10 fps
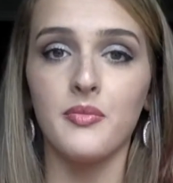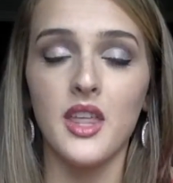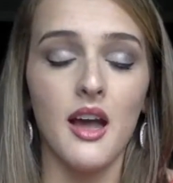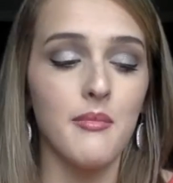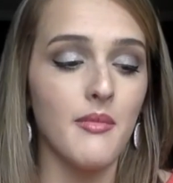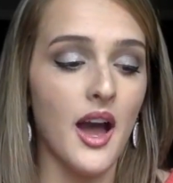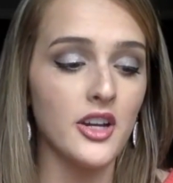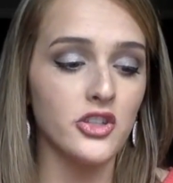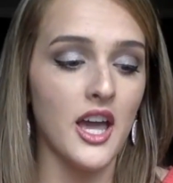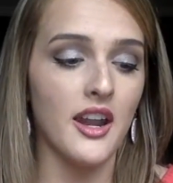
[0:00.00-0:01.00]
the
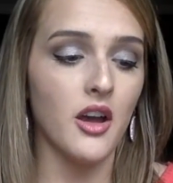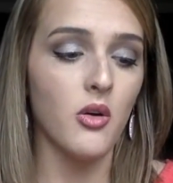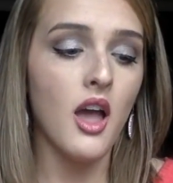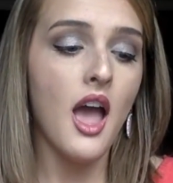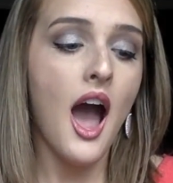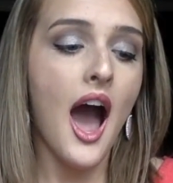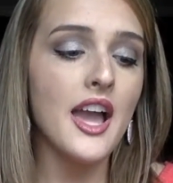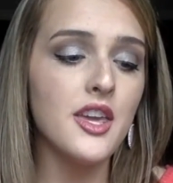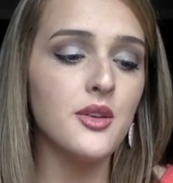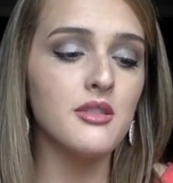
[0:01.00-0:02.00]
eyeshadow,
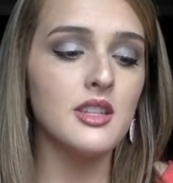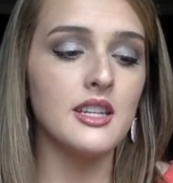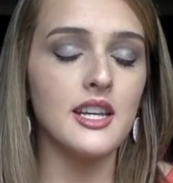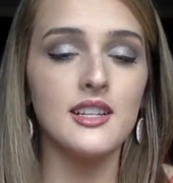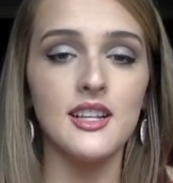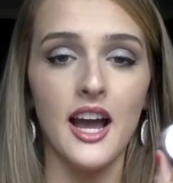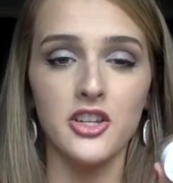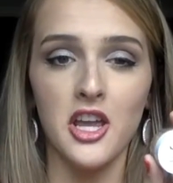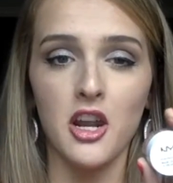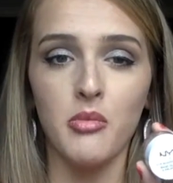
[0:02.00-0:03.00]
I use the NYX
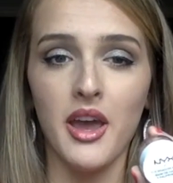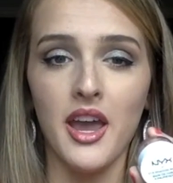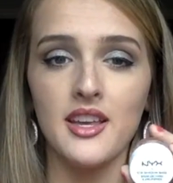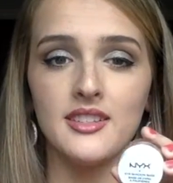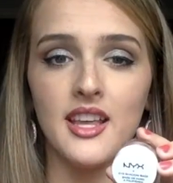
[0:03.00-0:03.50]
Eyeshadow Base,